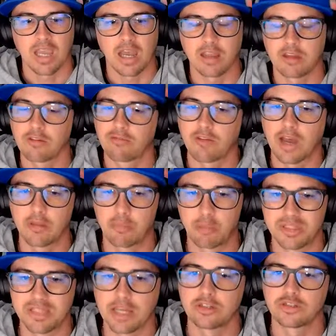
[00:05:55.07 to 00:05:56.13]
I could find
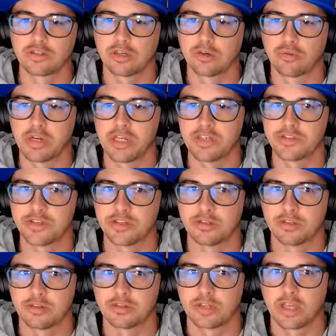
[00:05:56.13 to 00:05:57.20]
potentially a
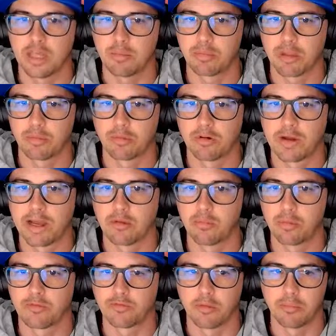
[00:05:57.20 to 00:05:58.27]
reason to keep them
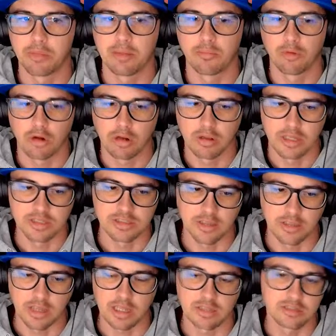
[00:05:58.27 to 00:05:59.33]
around, but for me, more or less,
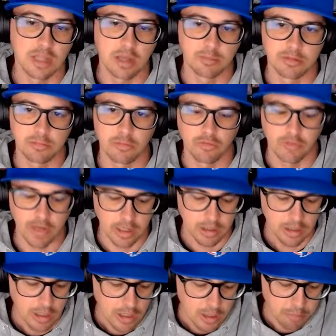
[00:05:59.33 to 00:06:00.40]
I think it's time to move on.
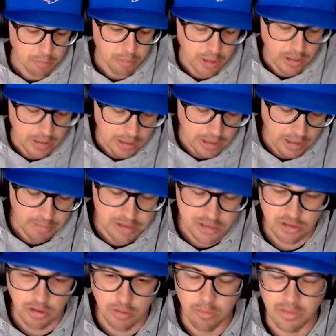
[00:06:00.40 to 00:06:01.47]
But I'm going
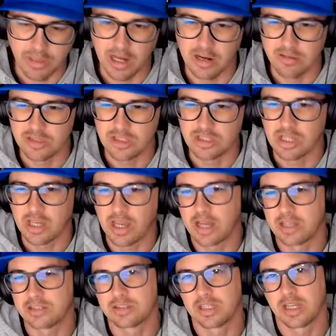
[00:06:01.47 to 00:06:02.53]
to start with kind of just the guys